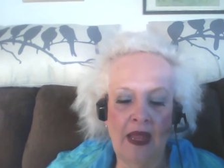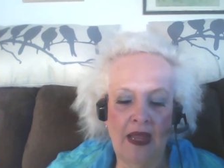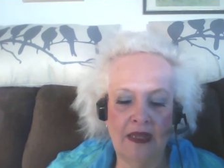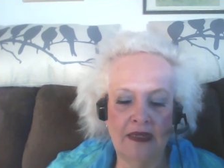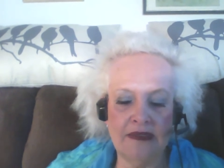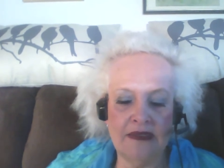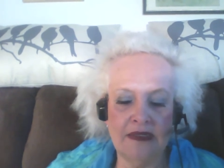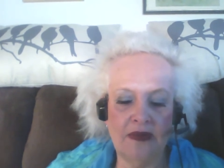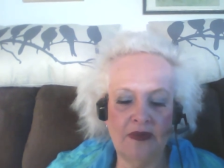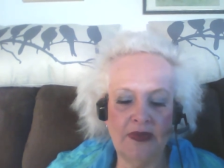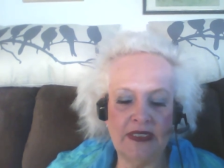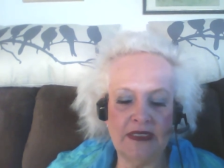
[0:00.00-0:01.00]
And
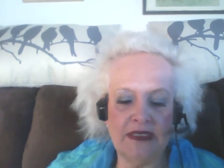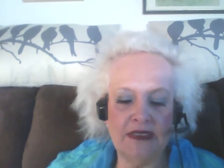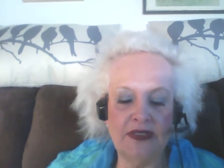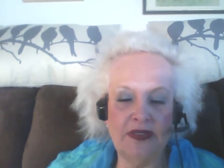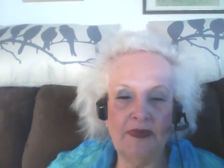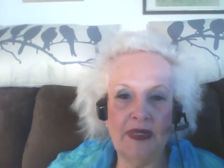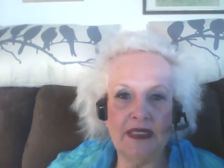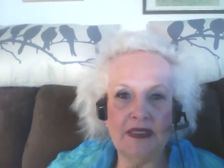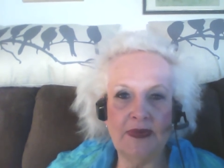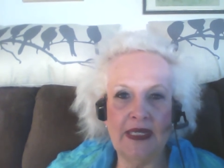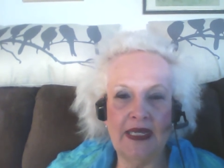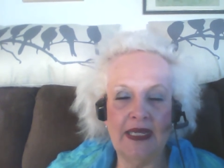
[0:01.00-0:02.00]
so we just do the best
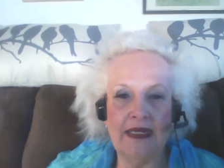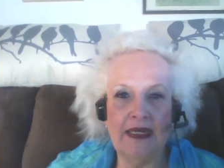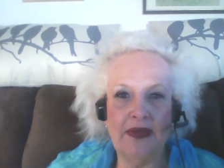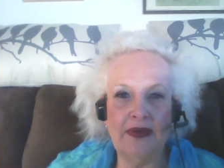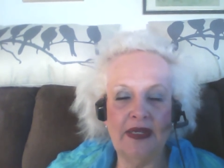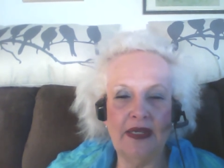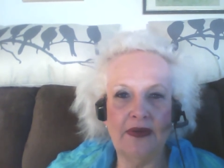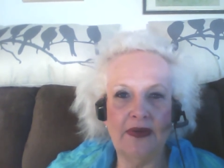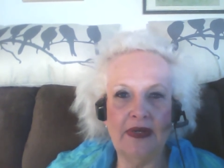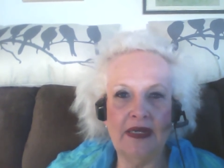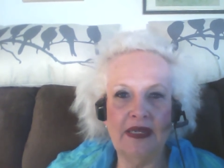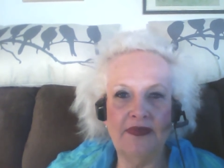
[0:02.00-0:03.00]
we can down here
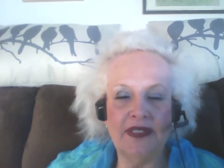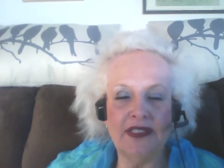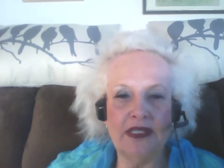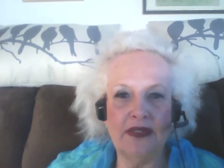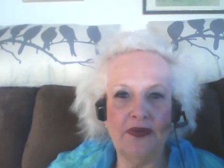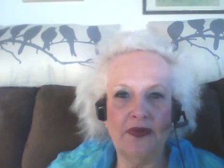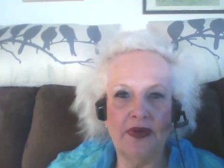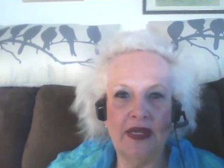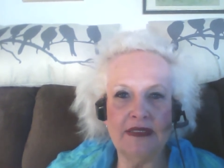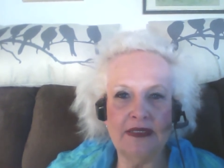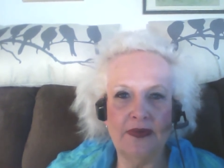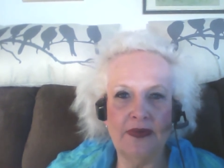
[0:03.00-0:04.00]
and give each other
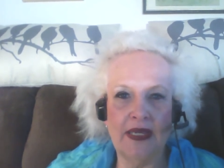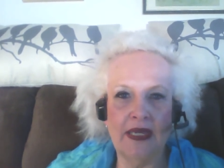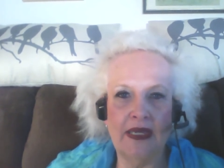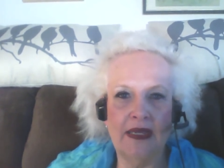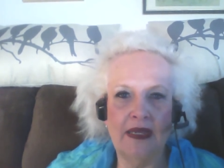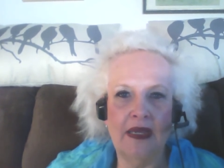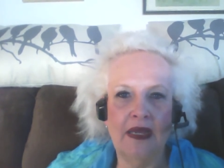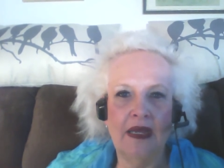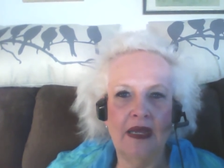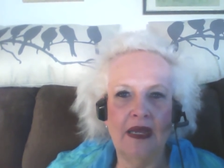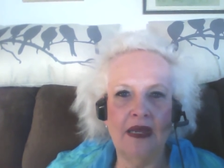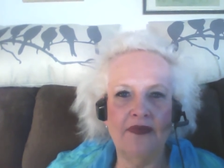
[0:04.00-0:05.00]
grace, okay?
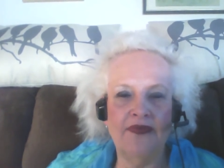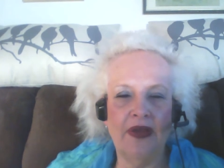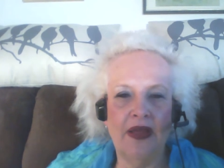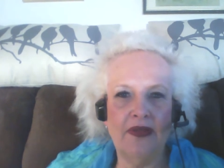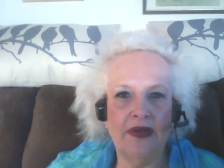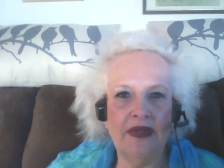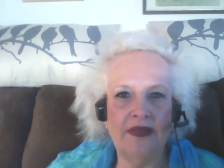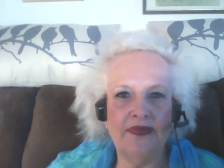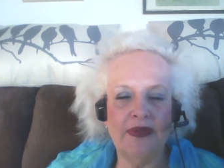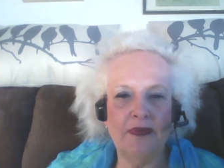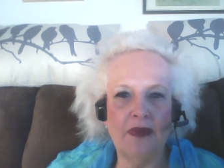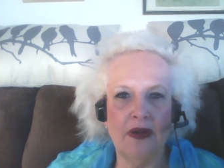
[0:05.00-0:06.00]
Uh, Father, I lift
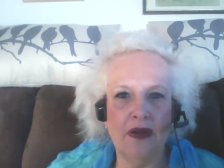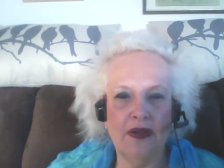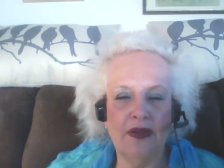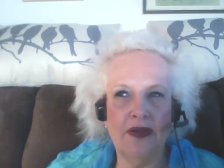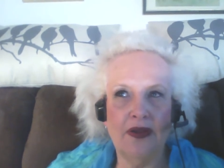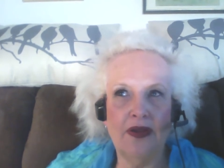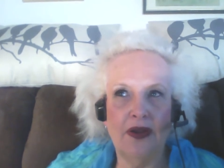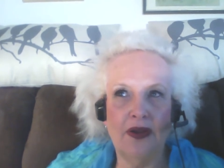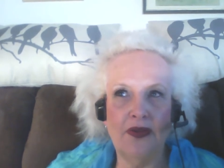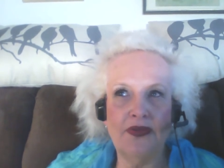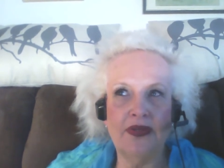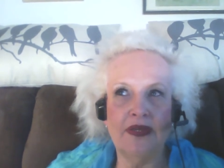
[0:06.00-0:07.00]
up Carl,
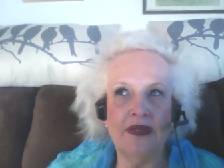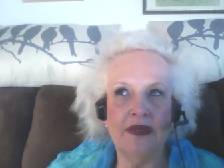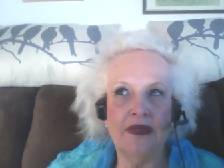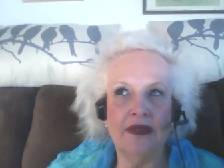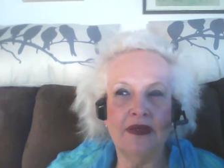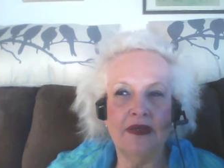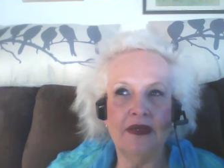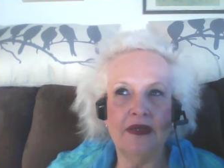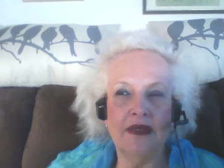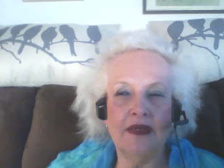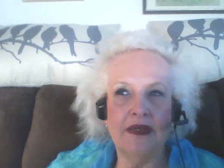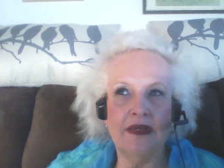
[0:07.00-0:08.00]
Carlson,
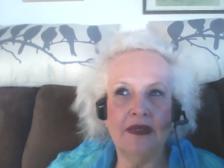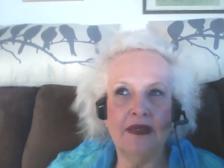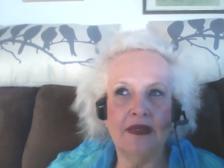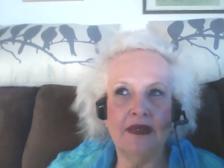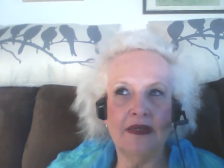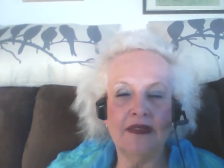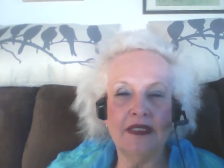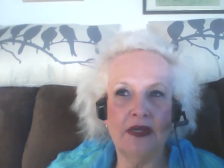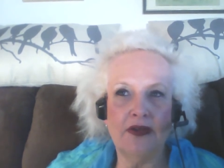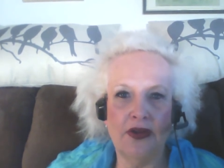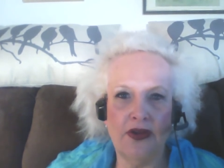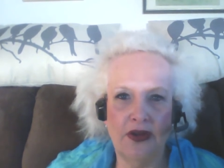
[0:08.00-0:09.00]

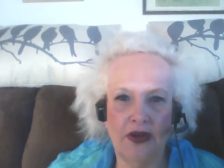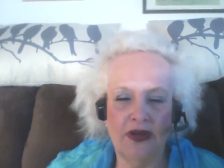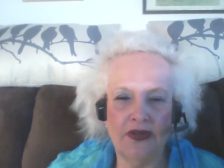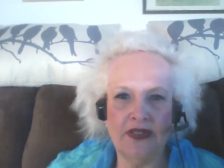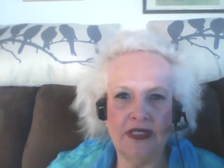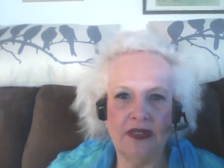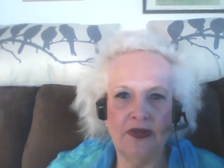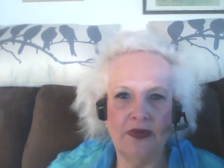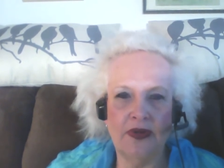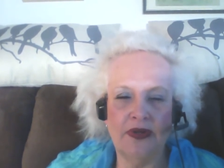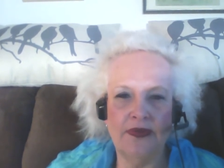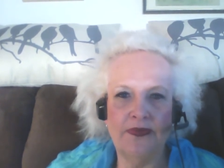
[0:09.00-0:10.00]
Tucker Carlson,
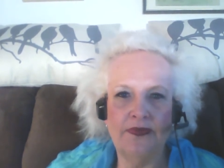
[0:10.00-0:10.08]
Lord.